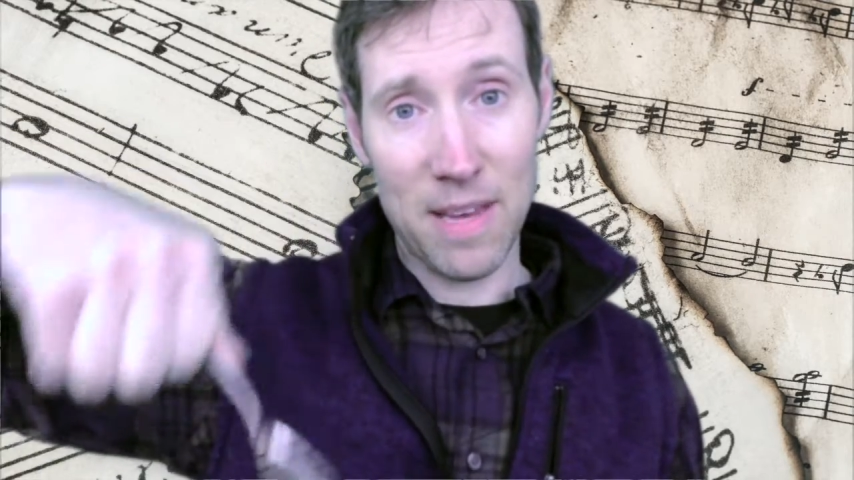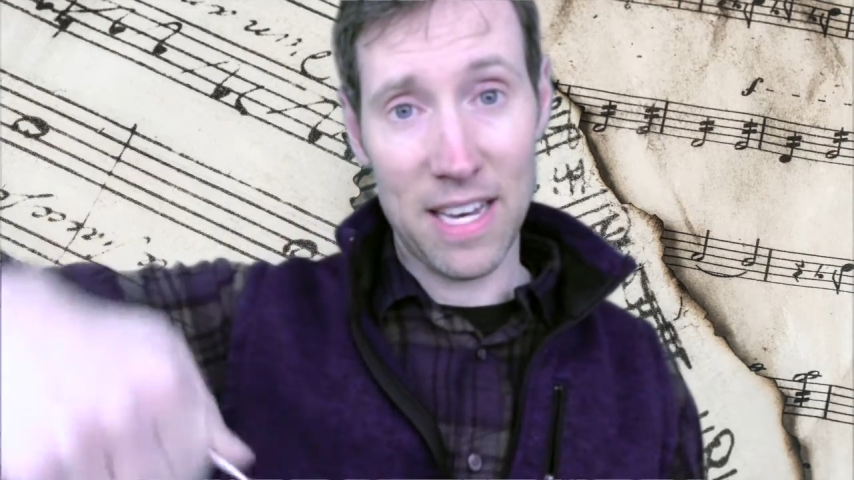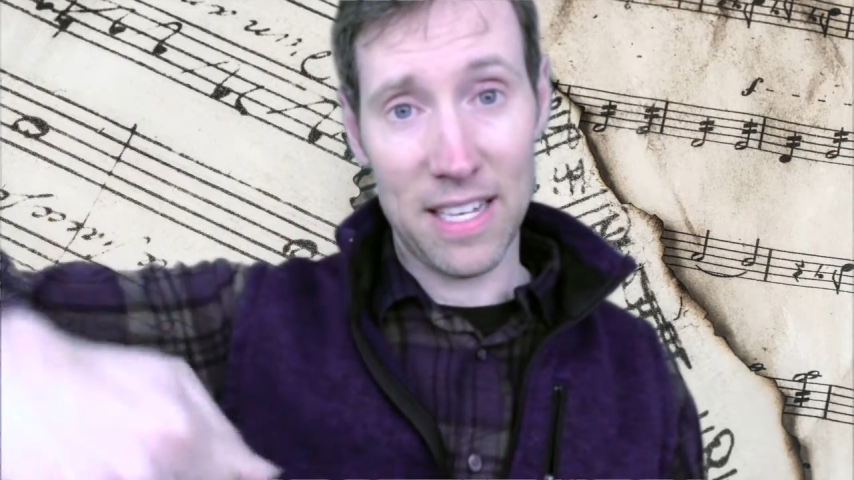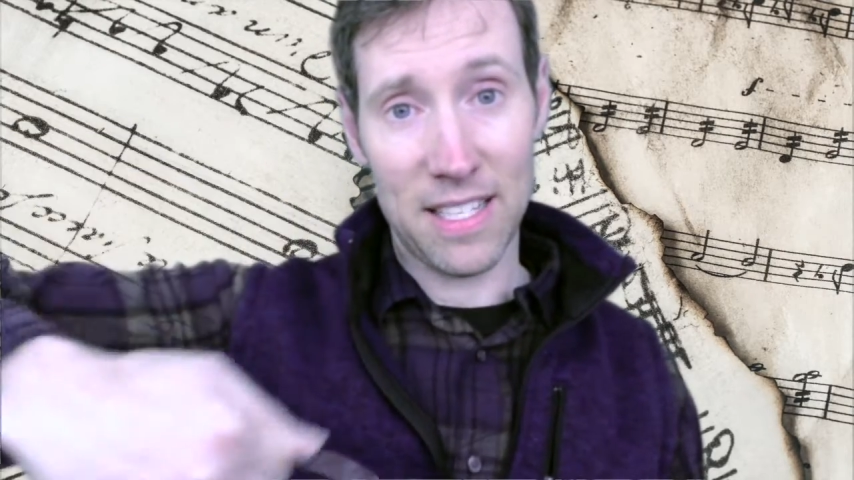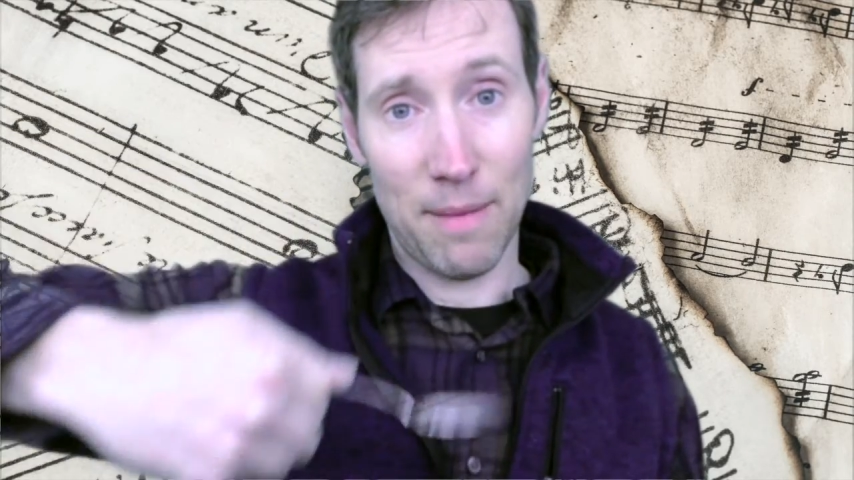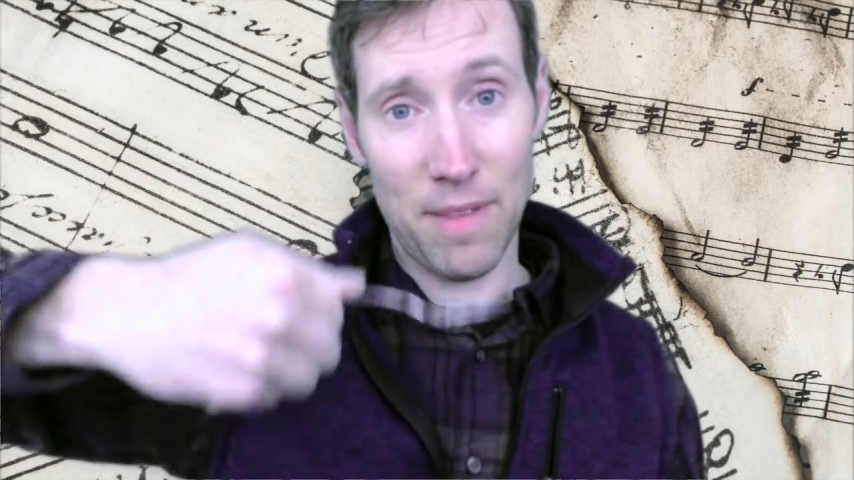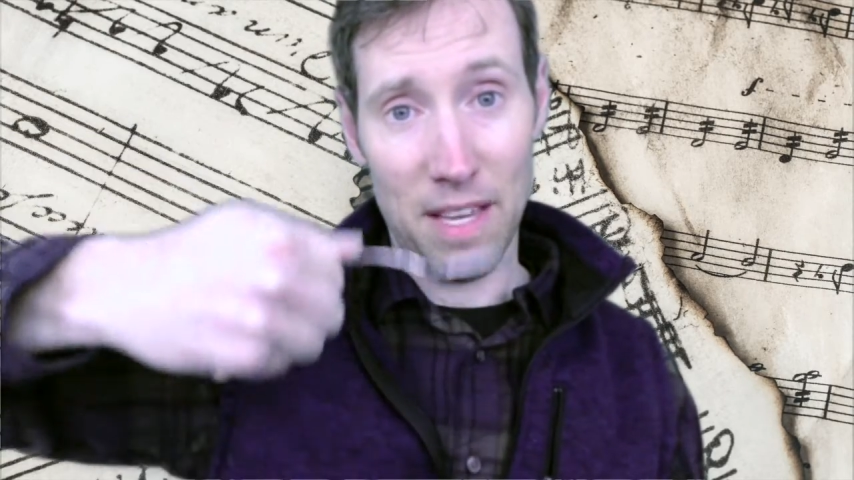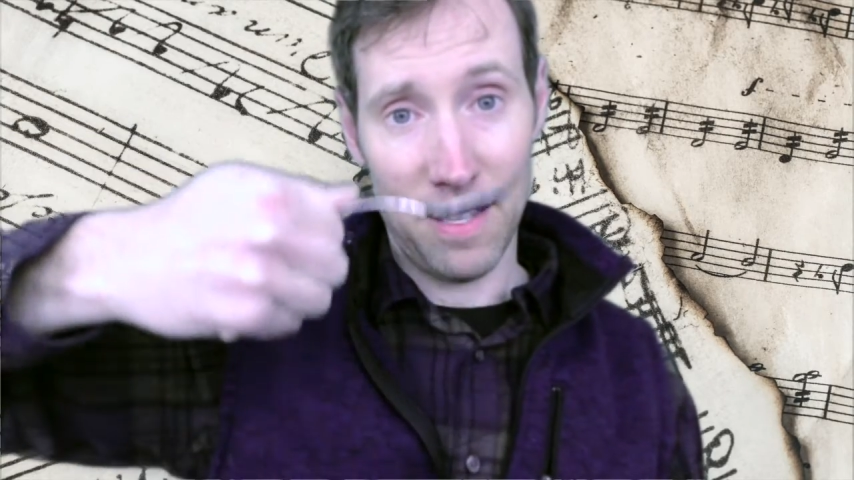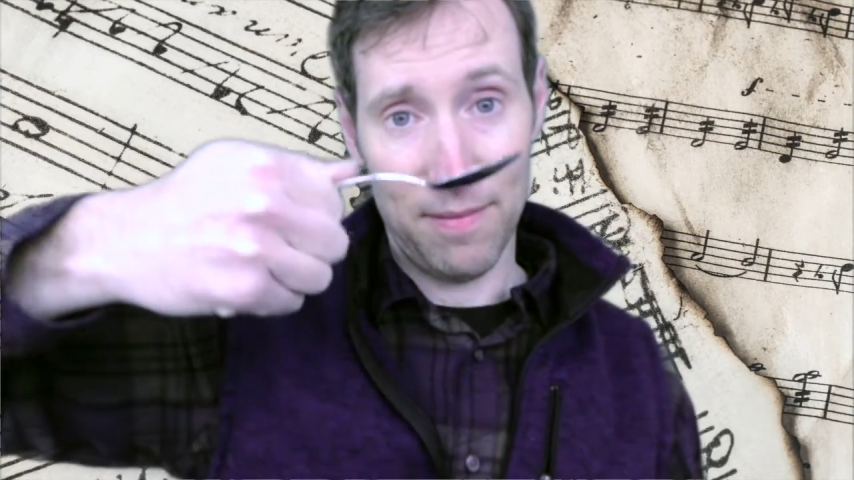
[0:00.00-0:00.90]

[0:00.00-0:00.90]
eating something.